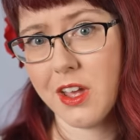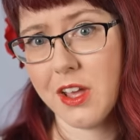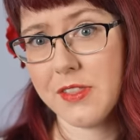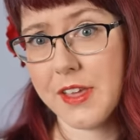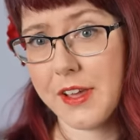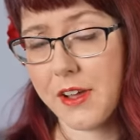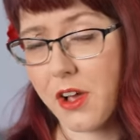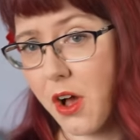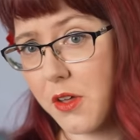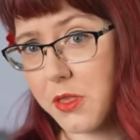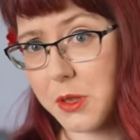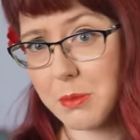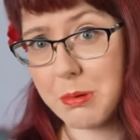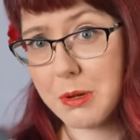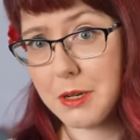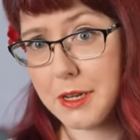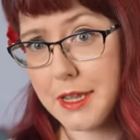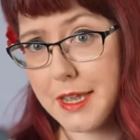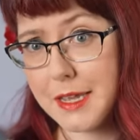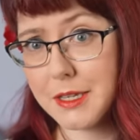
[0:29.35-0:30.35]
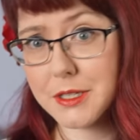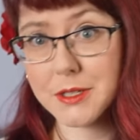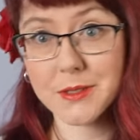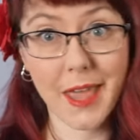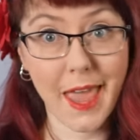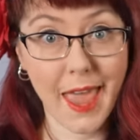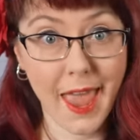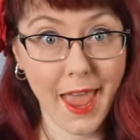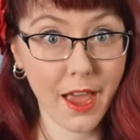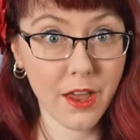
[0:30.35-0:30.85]
They called the police,
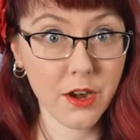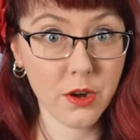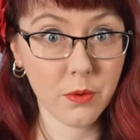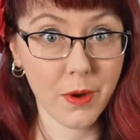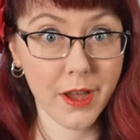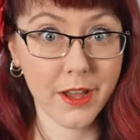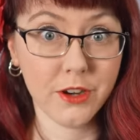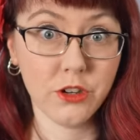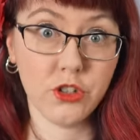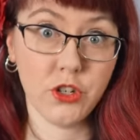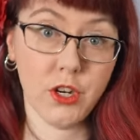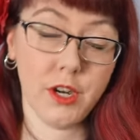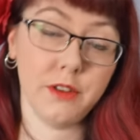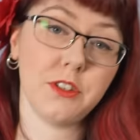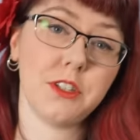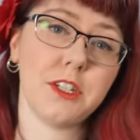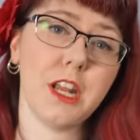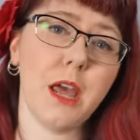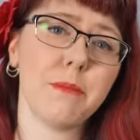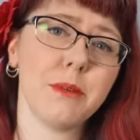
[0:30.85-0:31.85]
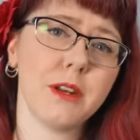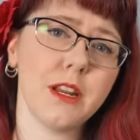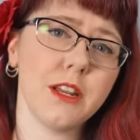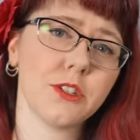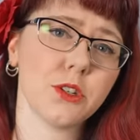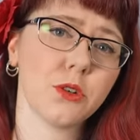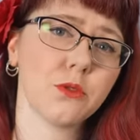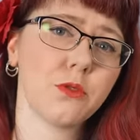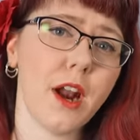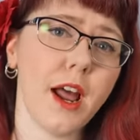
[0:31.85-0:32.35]
and when sheriff's
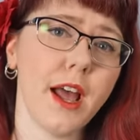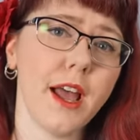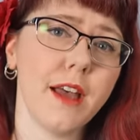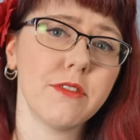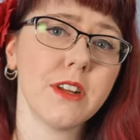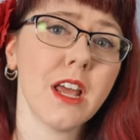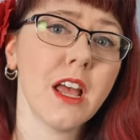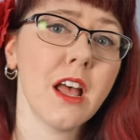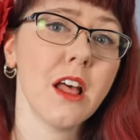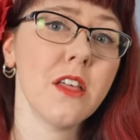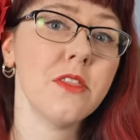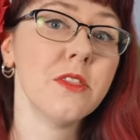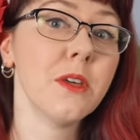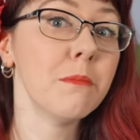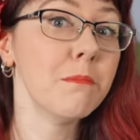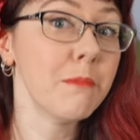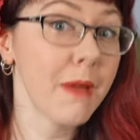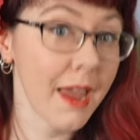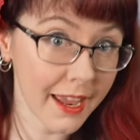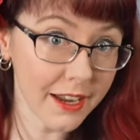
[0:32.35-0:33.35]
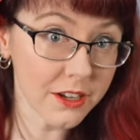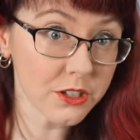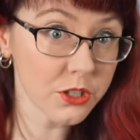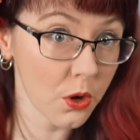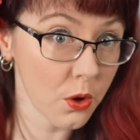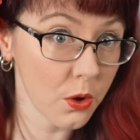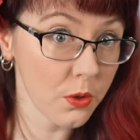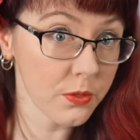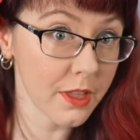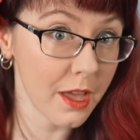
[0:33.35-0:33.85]
deputies arrived, the man
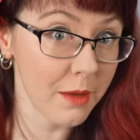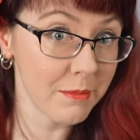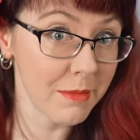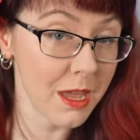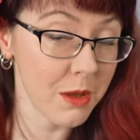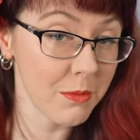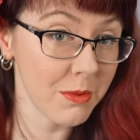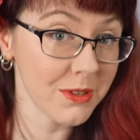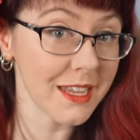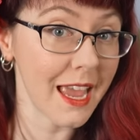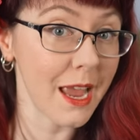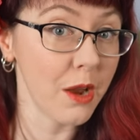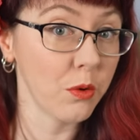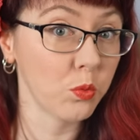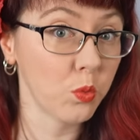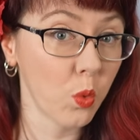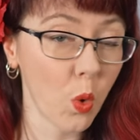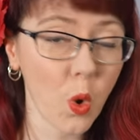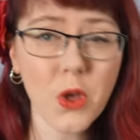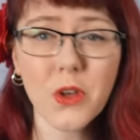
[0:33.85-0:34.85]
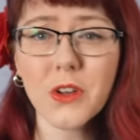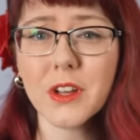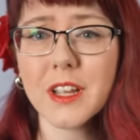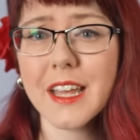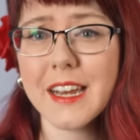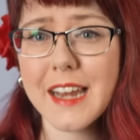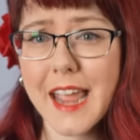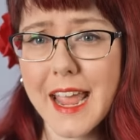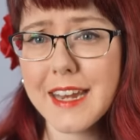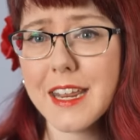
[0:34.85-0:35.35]
told them he was a Royal
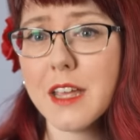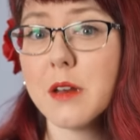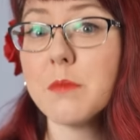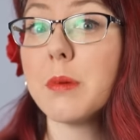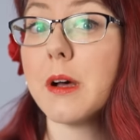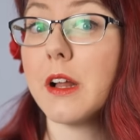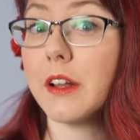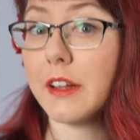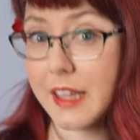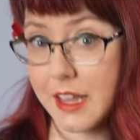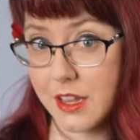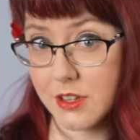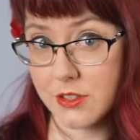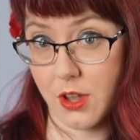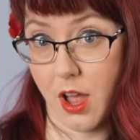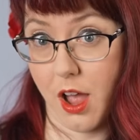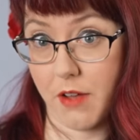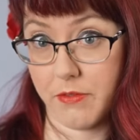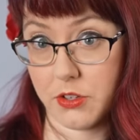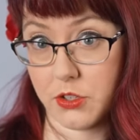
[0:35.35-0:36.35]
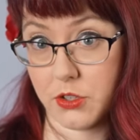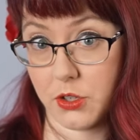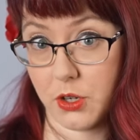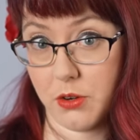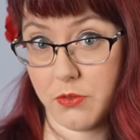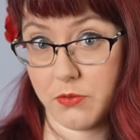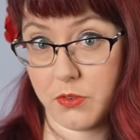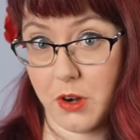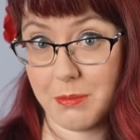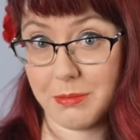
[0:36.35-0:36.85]
Canadian police
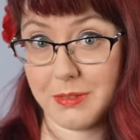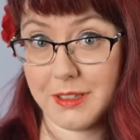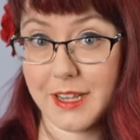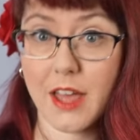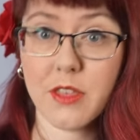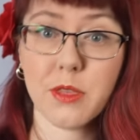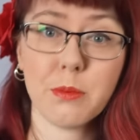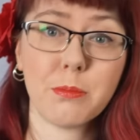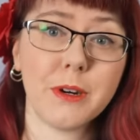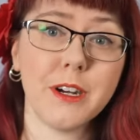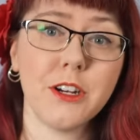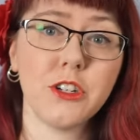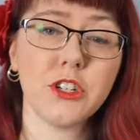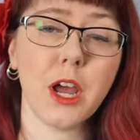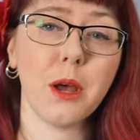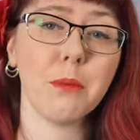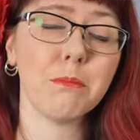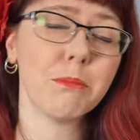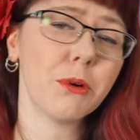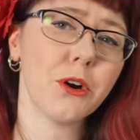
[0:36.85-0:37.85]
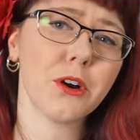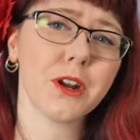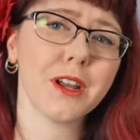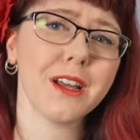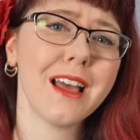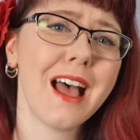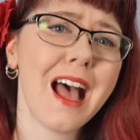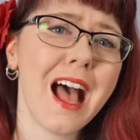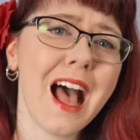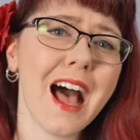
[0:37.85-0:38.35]
officer from Lethbridge,
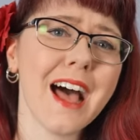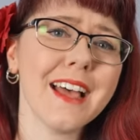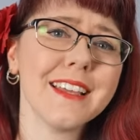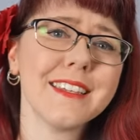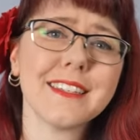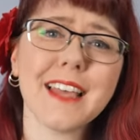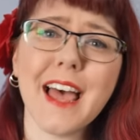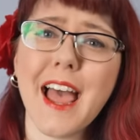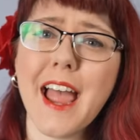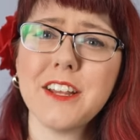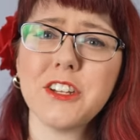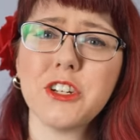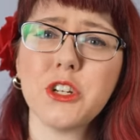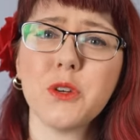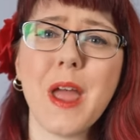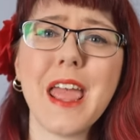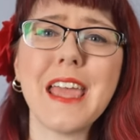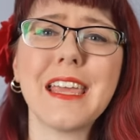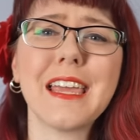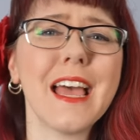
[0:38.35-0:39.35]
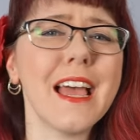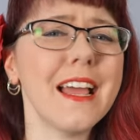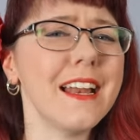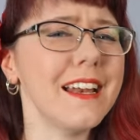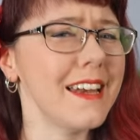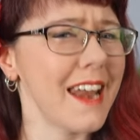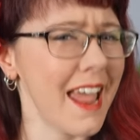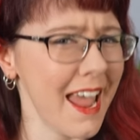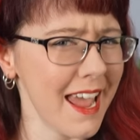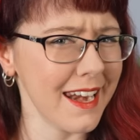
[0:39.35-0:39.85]
Alberta, assigned to a
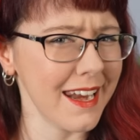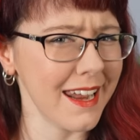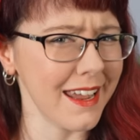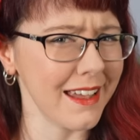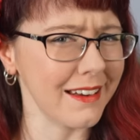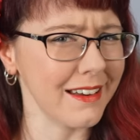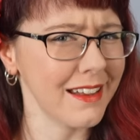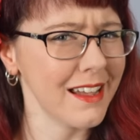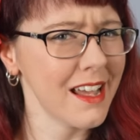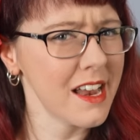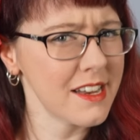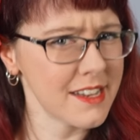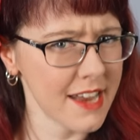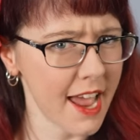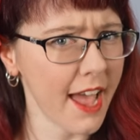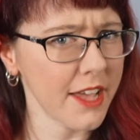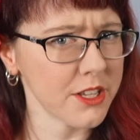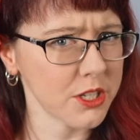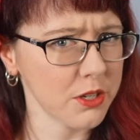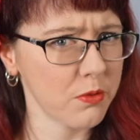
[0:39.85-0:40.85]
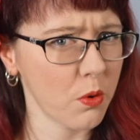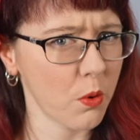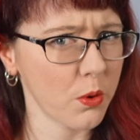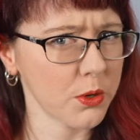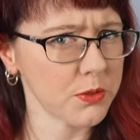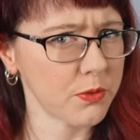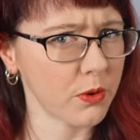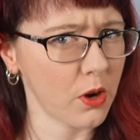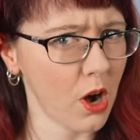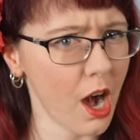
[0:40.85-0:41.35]
Canadian task
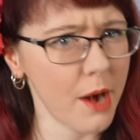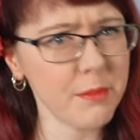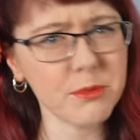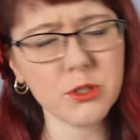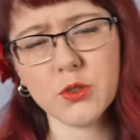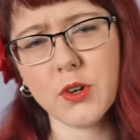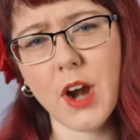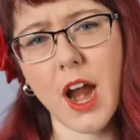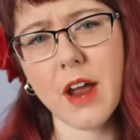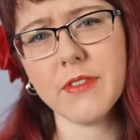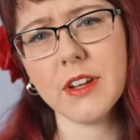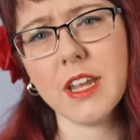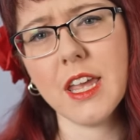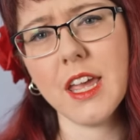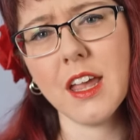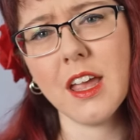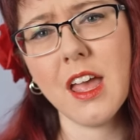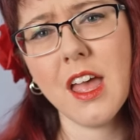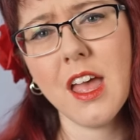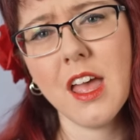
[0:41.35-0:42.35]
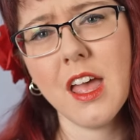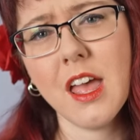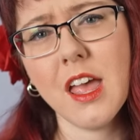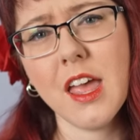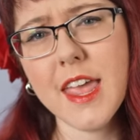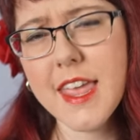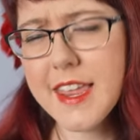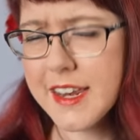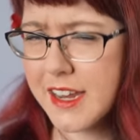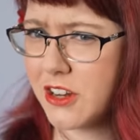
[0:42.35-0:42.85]
force for arms trafficking
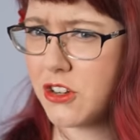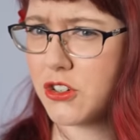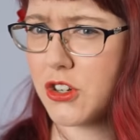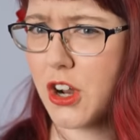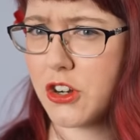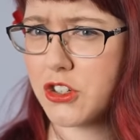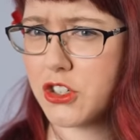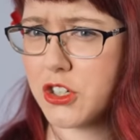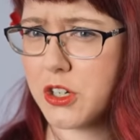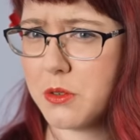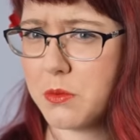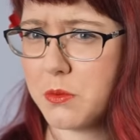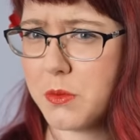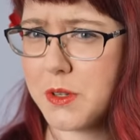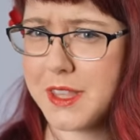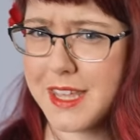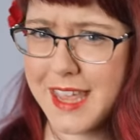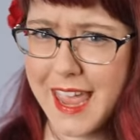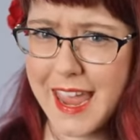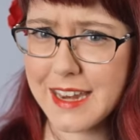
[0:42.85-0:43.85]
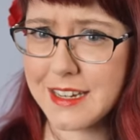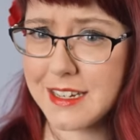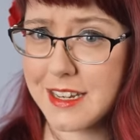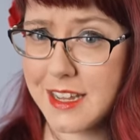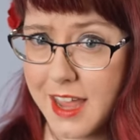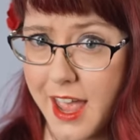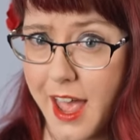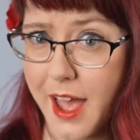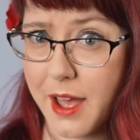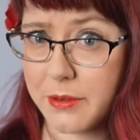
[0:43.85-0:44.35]
in conjunction with the
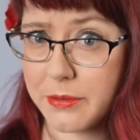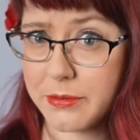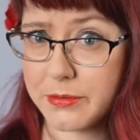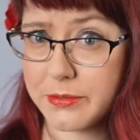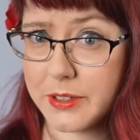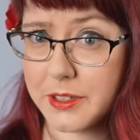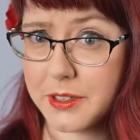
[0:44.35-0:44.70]
ATF.